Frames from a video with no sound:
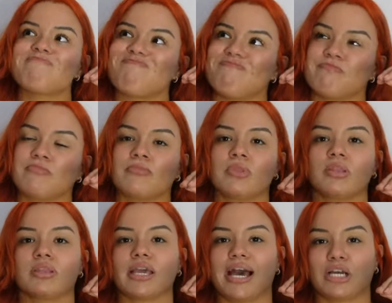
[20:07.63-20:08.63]
Mm,
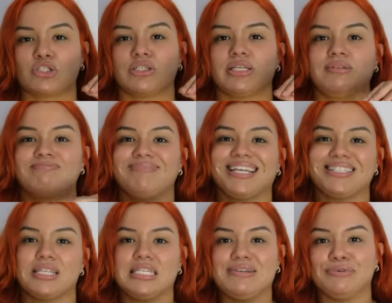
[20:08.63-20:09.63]
actually, that's
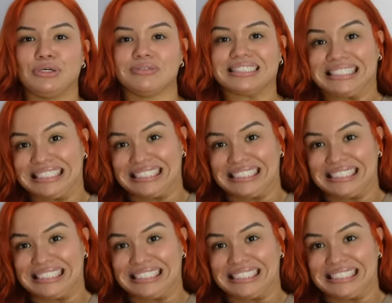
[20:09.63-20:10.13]
the default.